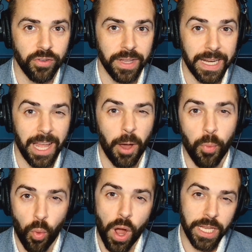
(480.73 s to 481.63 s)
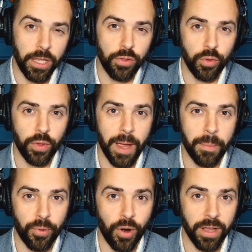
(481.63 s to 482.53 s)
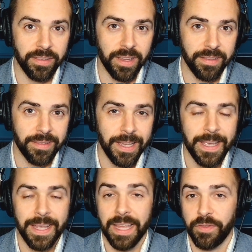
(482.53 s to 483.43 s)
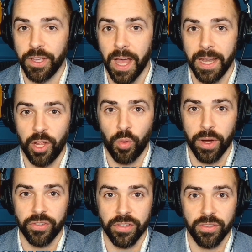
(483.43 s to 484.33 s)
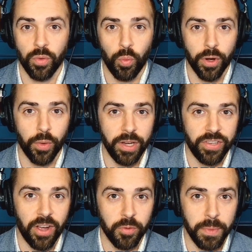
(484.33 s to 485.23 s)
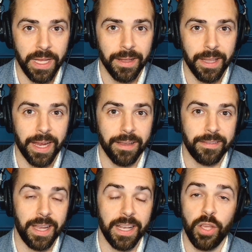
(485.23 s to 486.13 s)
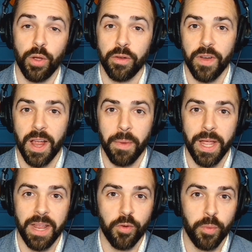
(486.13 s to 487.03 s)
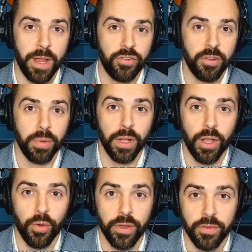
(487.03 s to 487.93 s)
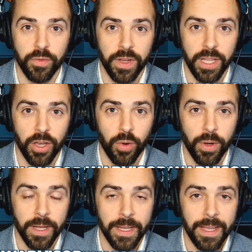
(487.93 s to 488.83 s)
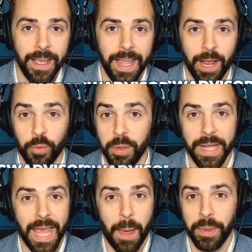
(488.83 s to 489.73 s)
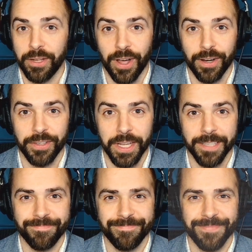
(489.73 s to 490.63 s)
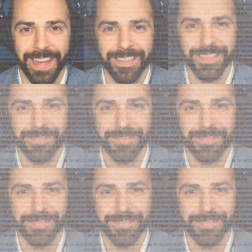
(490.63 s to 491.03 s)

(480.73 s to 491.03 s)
that can help walk you through that process. If you got any questions, want to reach out to me, like I said, you can find my information below this video, and we'd be happy to talk to you. Thanks.